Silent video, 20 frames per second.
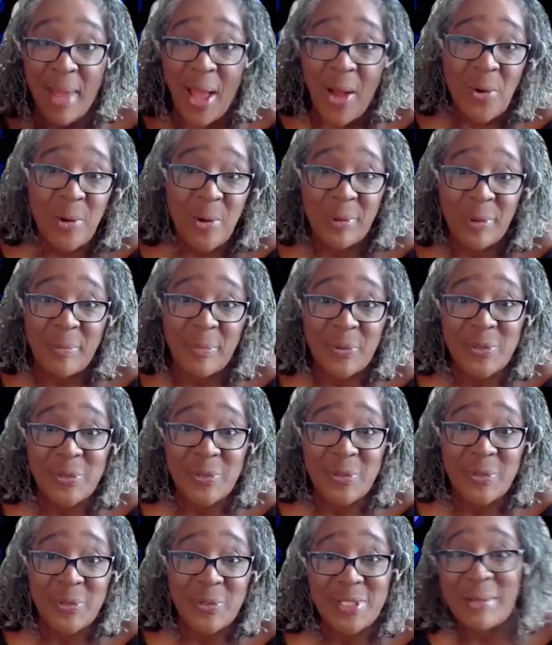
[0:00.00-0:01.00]
to empower
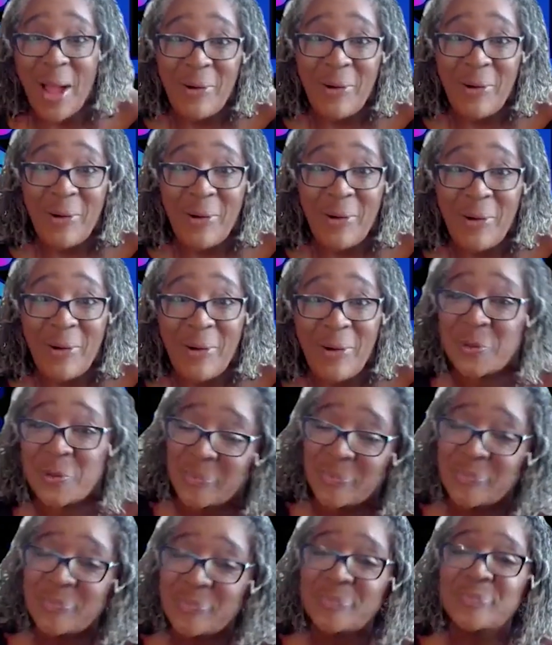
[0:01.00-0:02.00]
people to empower
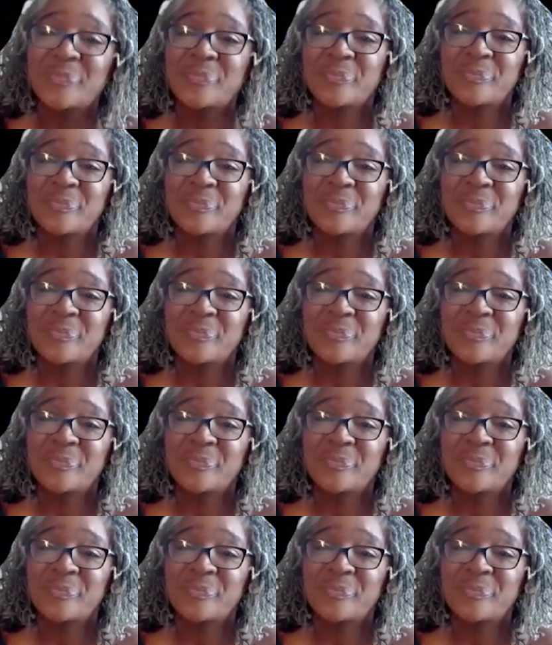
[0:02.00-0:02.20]
people.